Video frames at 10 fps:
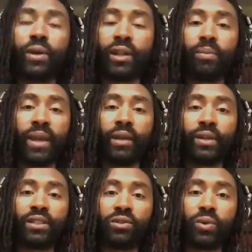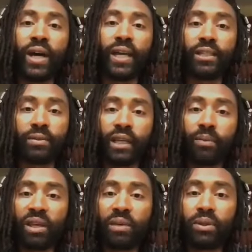of the main reasons why, because like if
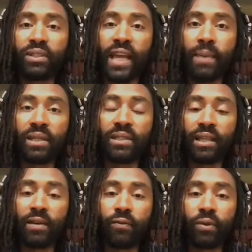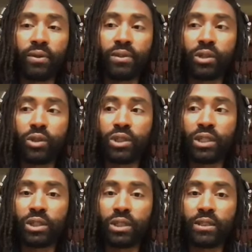people type in stuff for search
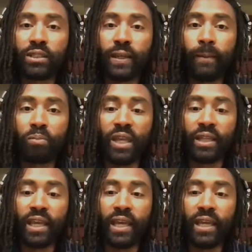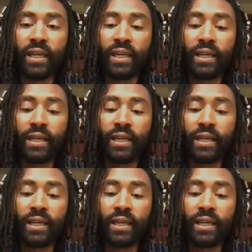engines and they,